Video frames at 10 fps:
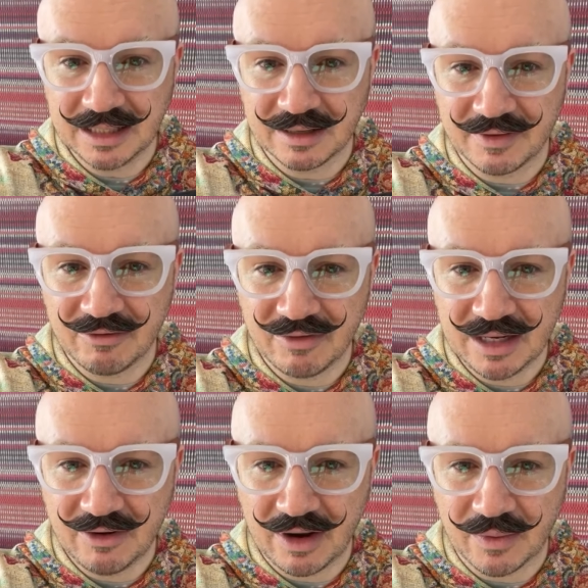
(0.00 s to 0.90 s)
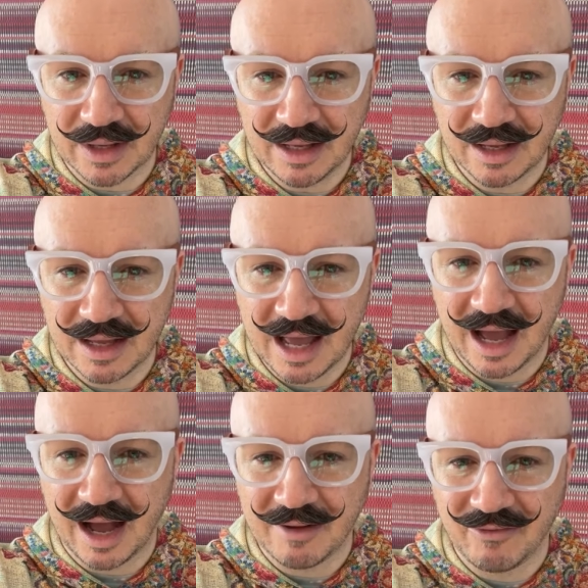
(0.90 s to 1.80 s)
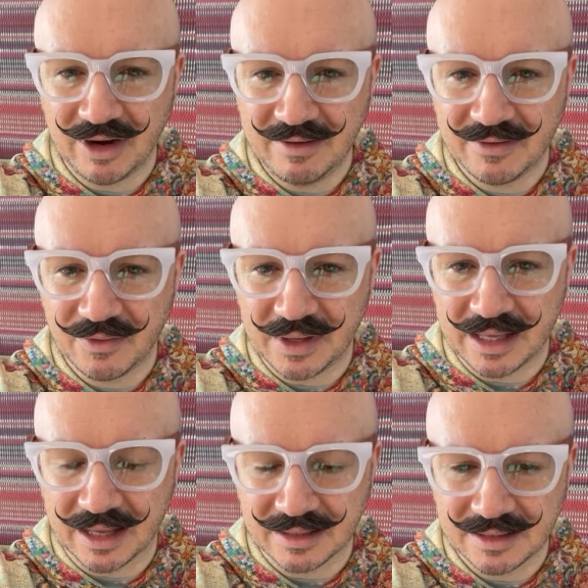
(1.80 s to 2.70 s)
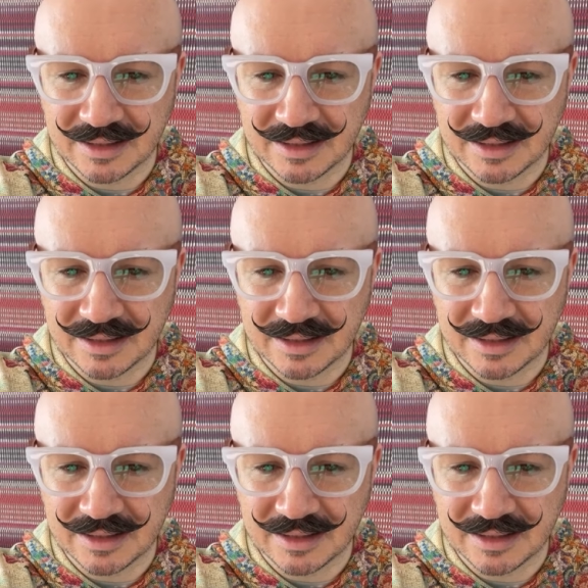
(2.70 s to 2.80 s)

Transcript: I've had a really great week. I'm ready for the weekend.